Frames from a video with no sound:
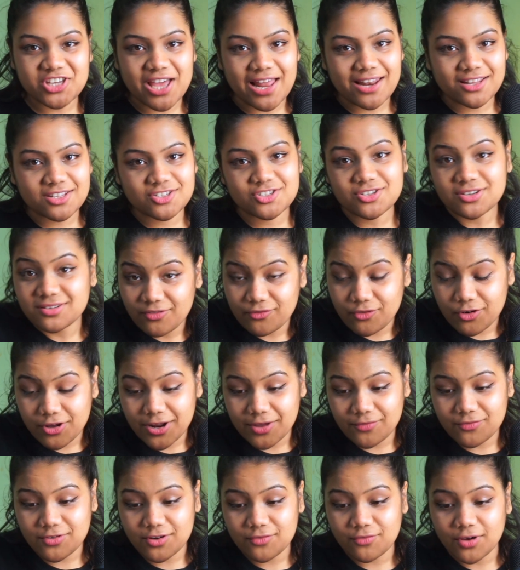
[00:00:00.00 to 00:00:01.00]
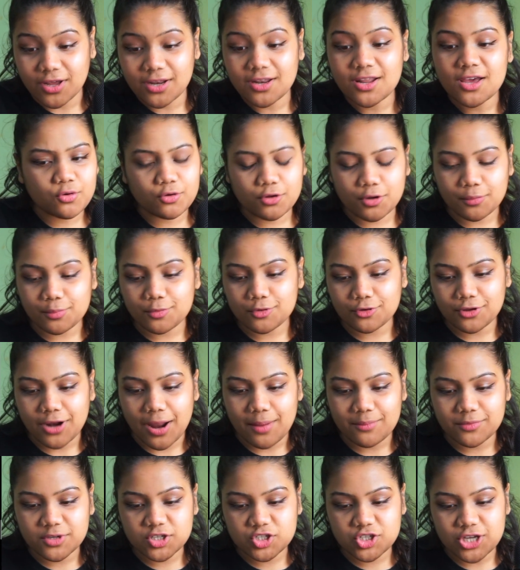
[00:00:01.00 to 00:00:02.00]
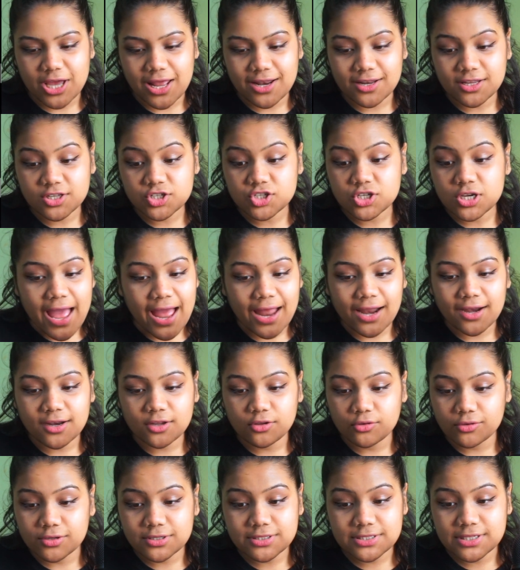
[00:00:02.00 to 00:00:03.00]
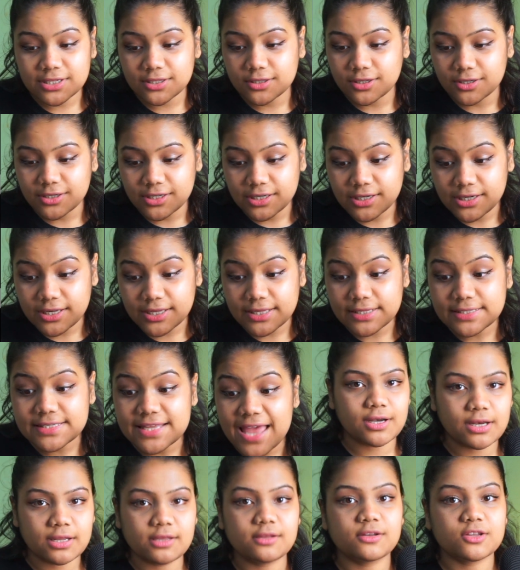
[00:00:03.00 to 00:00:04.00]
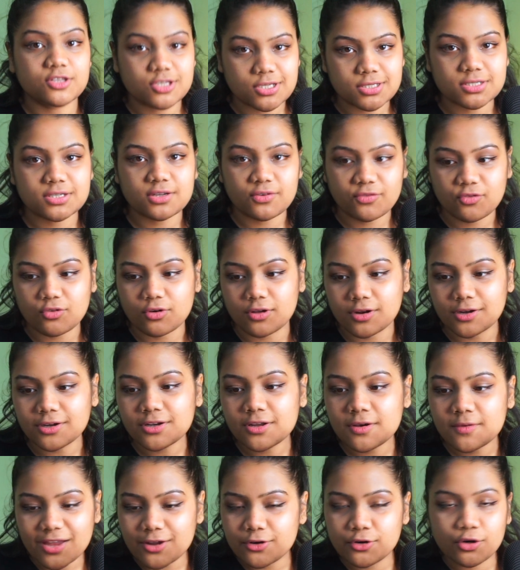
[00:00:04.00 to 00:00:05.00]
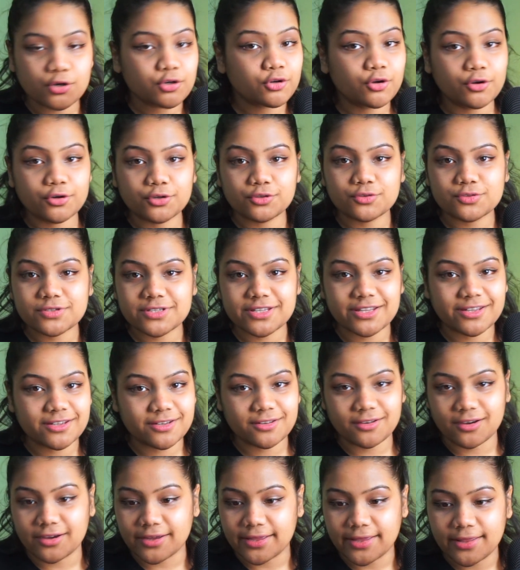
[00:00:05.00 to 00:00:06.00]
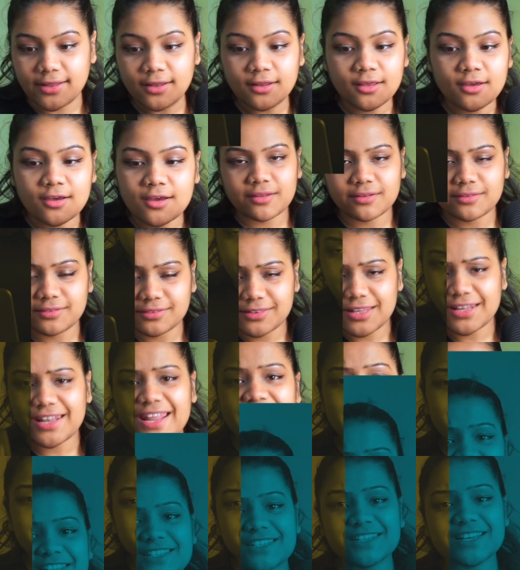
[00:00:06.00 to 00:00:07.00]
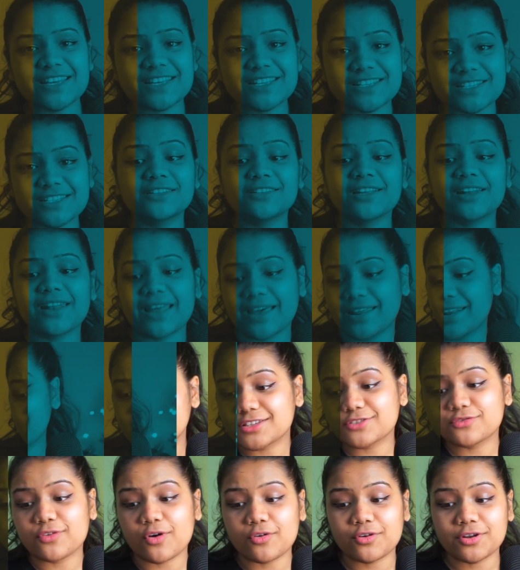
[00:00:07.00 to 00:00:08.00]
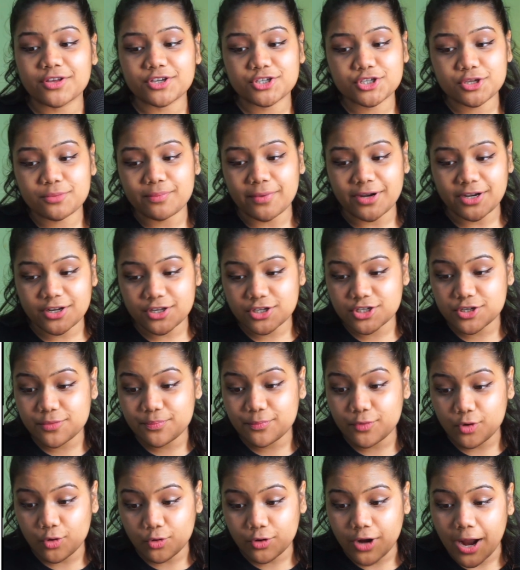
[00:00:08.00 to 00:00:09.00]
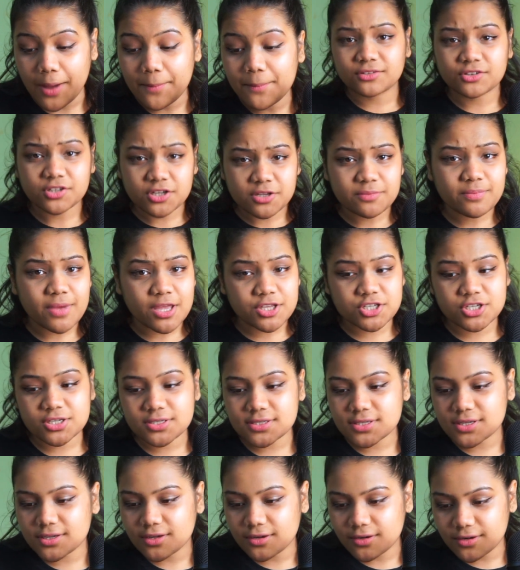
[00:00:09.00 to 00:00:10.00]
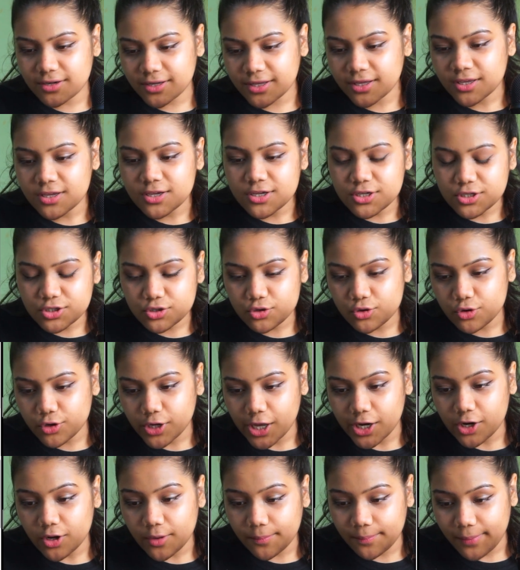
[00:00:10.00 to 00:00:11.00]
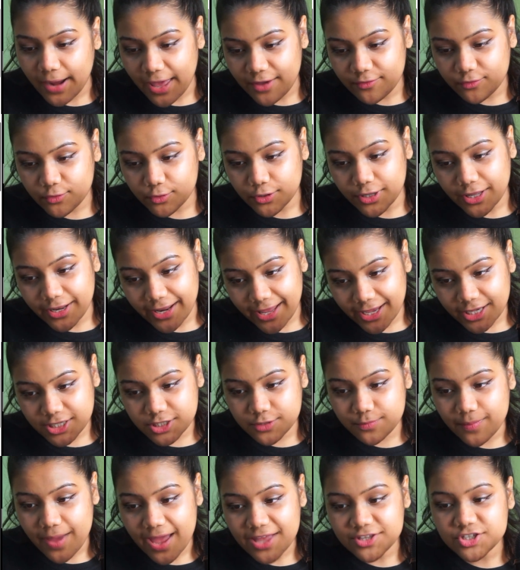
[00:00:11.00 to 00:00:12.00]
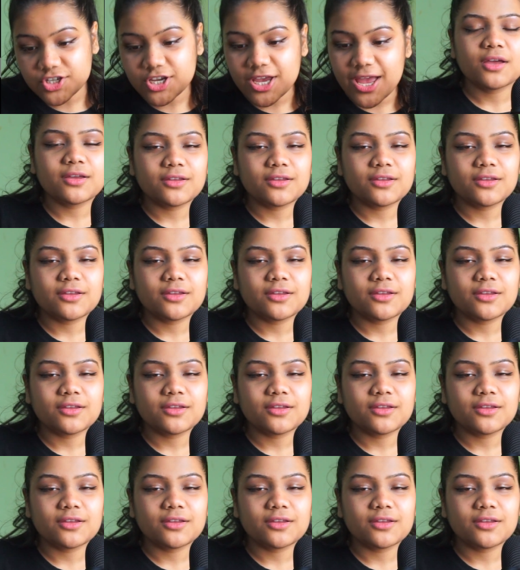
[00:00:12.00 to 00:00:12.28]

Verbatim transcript: Challenge for everyone, for a programming challenge, and you can see the details. Please register for it. I'm not going to say it again. The next is the Linux Foundation Mentorship Program. Three batches yearly, so you can apply for the next batch.